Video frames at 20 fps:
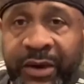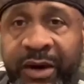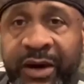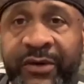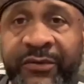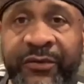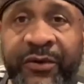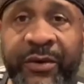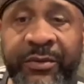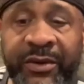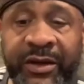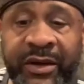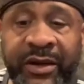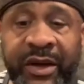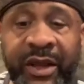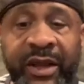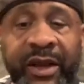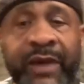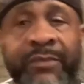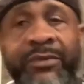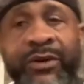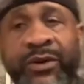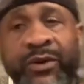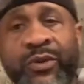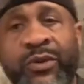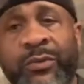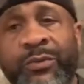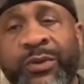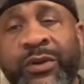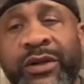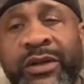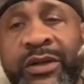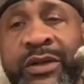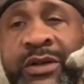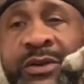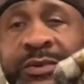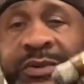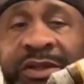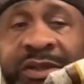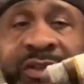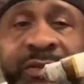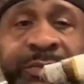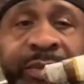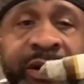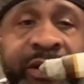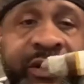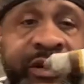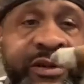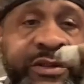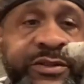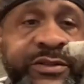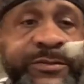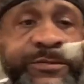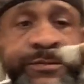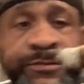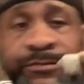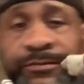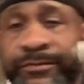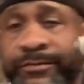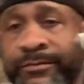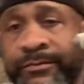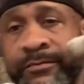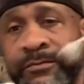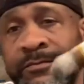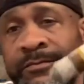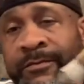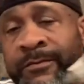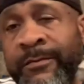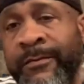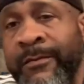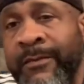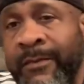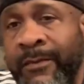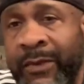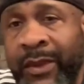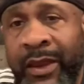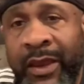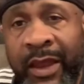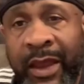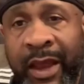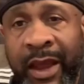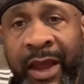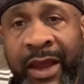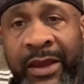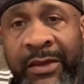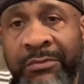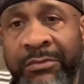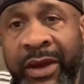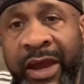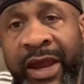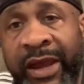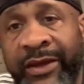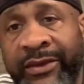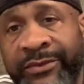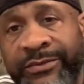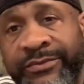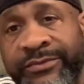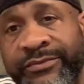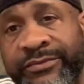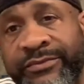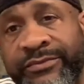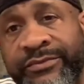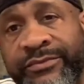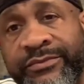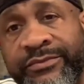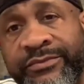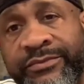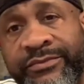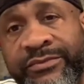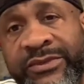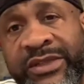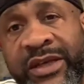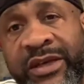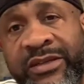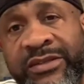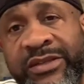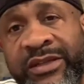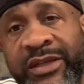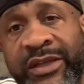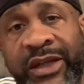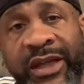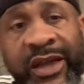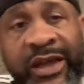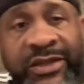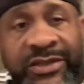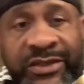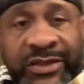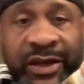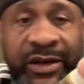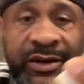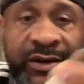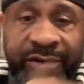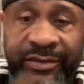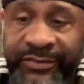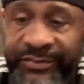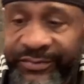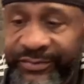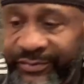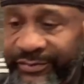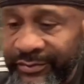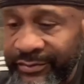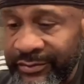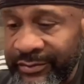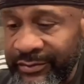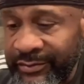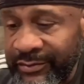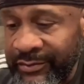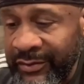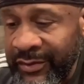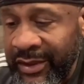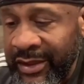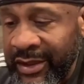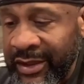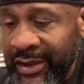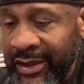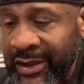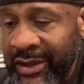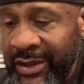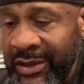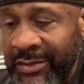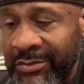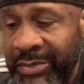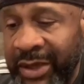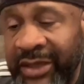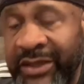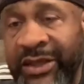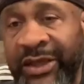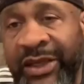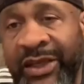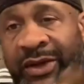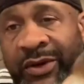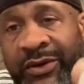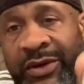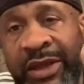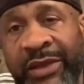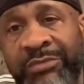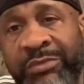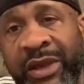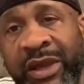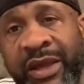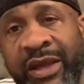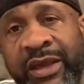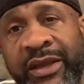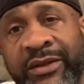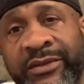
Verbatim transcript: for me tonight. I've been doing pretty good with these pairs. I am back. Down to the last third. About to get on that band.